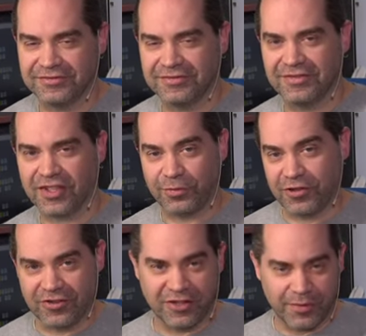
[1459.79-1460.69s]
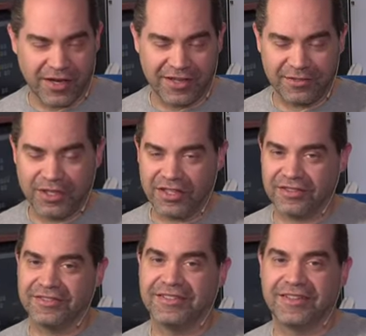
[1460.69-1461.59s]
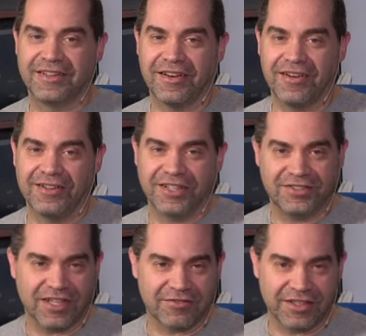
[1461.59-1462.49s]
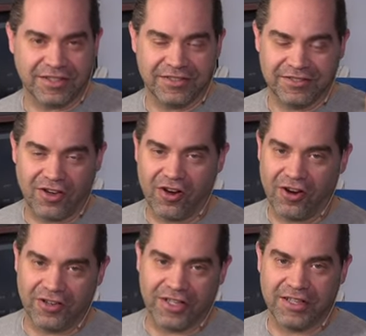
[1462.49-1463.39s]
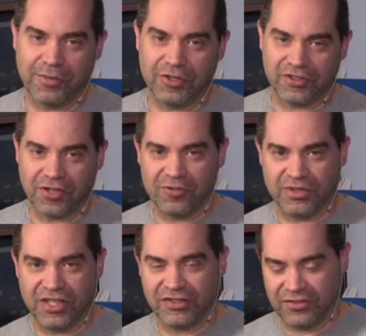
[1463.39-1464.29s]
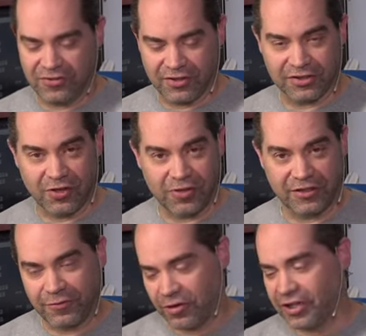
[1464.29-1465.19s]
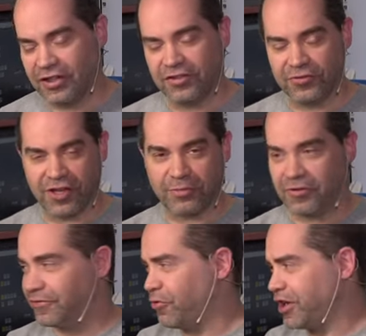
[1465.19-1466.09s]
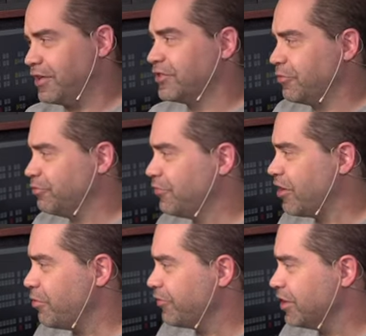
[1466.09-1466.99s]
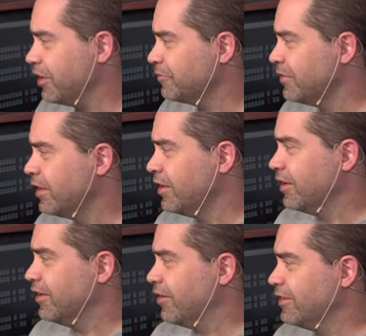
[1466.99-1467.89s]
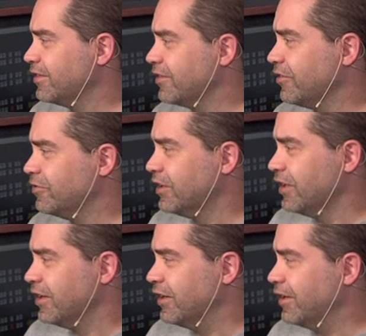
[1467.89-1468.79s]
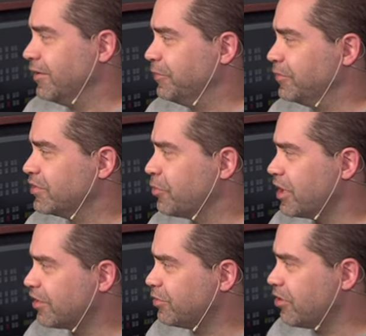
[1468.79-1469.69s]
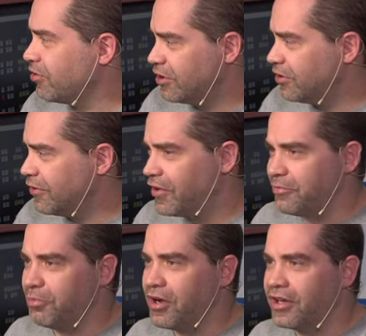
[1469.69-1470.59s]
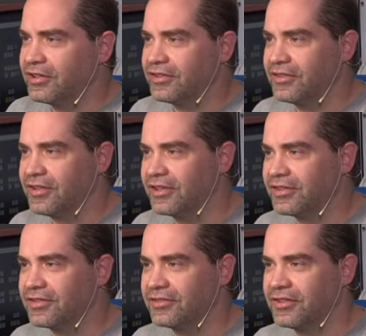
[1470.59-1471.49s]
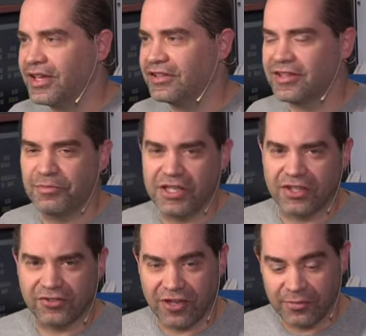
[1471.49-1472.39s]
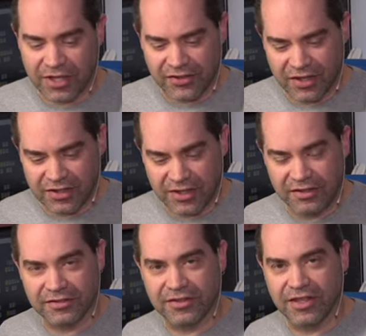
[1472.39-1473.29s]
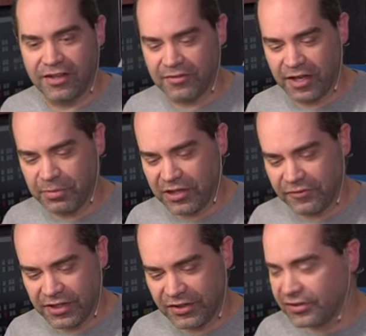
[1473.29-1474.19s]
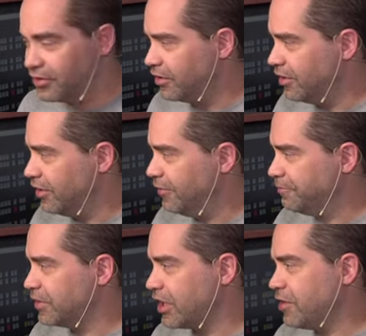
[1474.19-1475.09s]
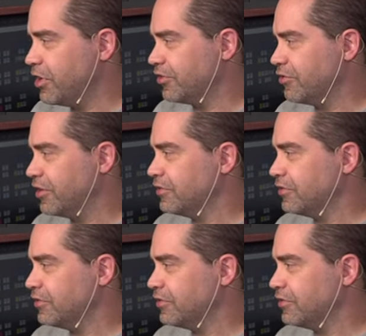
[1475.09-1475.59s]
the computer that's behind me on a DeckLink card, and I'm using O B S to do the encoding and for, do the upload in four K. So very briefly, yeah. All right, so um, someone asked me earlier if I bought this ATEM Mini Extreme. Yes, I did. Uh, I paid for this. Um, it came yesterday.